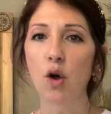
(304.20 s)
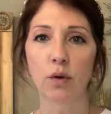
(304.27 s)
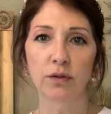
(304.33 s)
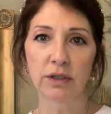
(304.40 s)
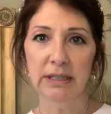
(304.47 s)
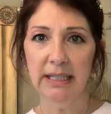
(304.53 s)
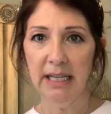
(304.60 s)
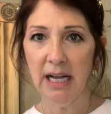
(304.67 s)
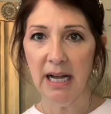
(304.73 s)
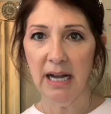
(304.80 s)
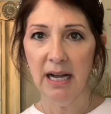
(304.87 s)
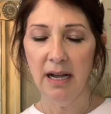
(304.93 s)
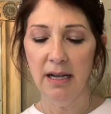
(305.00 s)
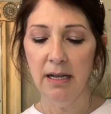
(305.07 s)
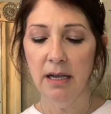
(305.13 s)
overly
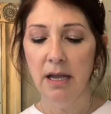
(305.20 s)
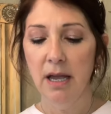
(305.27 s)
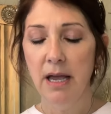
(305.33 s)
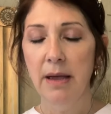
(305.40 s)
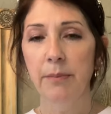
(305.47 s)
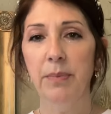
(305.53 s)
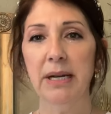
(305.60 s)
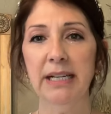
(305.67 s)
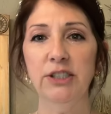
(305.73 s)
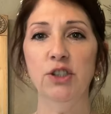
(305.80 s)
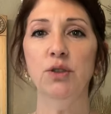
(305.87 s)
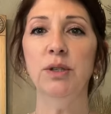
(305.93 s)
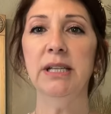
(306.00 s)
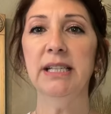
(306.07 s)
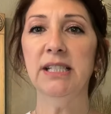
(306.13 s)
high, but I
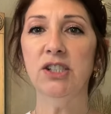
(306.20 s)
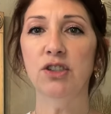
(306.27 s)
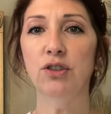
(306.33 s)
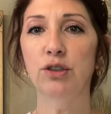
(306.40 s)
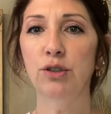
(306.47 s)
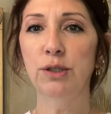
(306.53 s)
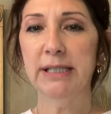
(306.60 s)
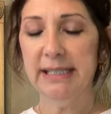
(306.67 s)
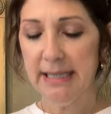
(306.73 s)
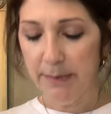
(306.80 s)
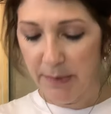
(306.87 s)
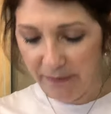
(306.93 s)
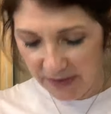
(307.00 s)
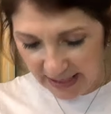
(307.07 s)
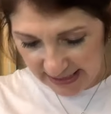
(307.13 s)
do need to lose
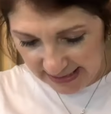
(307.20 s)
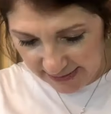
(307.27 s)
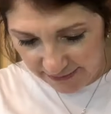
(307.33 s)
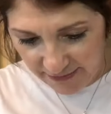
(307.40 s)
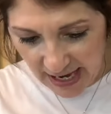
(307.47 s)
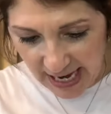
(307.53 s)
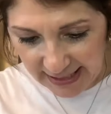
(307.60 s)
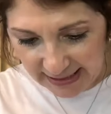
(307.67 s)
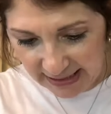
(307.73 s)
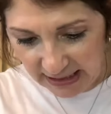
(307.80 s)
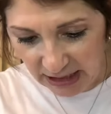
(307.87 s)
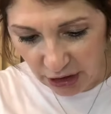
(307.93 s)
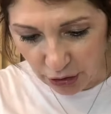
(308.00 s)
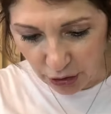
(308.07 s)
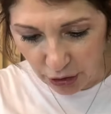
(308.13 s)
some of this fat
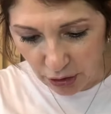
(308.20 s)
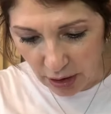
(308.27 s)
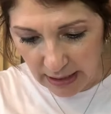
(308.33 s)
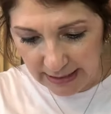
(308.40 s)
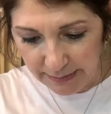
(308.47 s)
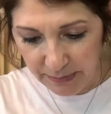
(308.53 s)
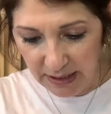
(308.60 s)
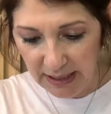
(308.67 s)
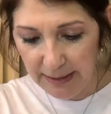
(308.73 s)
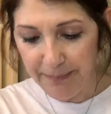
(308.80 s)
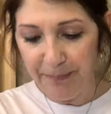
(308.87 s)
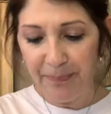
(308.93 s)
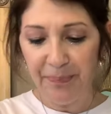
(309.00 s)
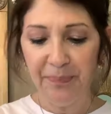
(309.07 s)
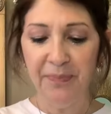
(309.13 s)
here on me.
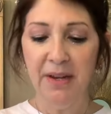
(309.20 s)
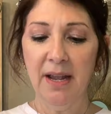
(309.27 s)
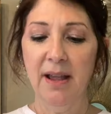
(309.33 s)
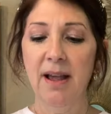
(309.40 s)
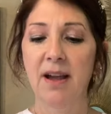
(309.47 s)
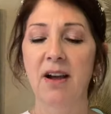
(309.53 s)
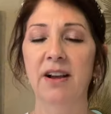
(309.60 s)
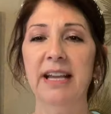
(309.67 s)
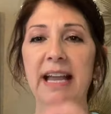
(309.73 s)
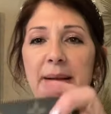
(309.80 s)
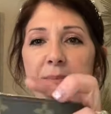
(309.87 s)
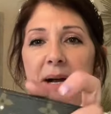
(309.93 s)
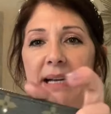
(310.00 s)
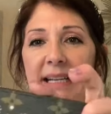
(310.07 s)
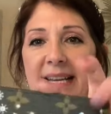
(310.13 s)
Okay,
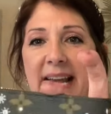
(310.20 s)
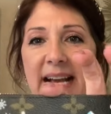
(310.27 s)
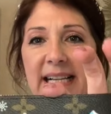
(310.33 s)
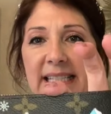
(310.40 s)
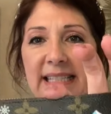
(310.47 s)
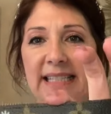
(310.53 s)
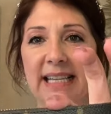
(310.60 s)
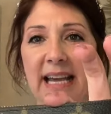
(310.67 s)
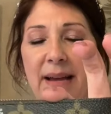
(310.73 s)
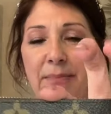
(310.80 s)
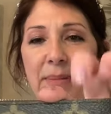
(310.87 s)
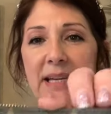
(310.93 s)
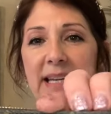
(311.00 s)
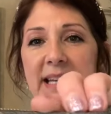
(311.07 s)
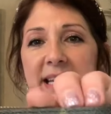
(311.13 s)
my next
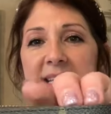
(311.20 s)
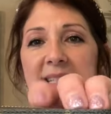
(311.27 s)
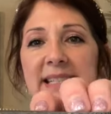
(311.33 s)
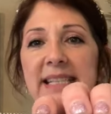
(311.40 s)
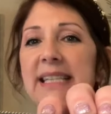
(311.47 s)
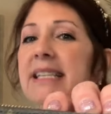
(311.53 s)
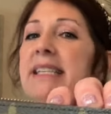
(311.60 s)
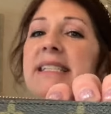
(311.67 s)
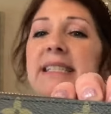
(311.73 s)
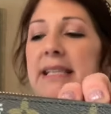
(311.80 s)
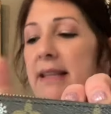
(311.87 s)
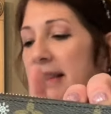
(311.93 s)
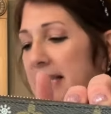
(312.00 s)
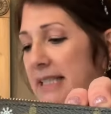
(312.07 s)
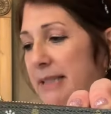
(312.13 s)
piece is
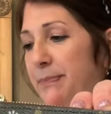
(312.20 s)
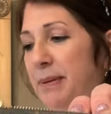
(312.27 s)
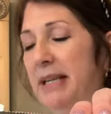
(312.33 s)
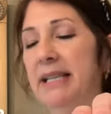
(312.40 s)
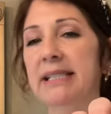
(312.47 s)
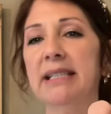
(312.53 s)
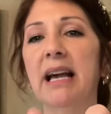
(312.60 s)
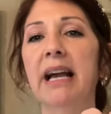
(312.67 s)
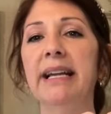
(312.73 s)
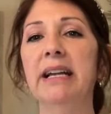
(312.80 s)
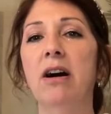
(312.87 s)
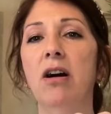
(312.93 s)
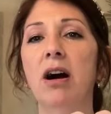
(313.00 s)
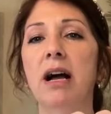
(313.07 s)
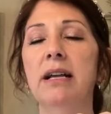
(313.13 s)
this piece I
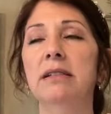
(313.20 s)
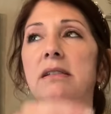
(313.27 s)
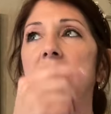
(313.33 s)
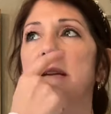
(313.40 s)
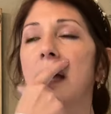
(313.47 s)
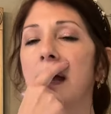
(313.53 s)
got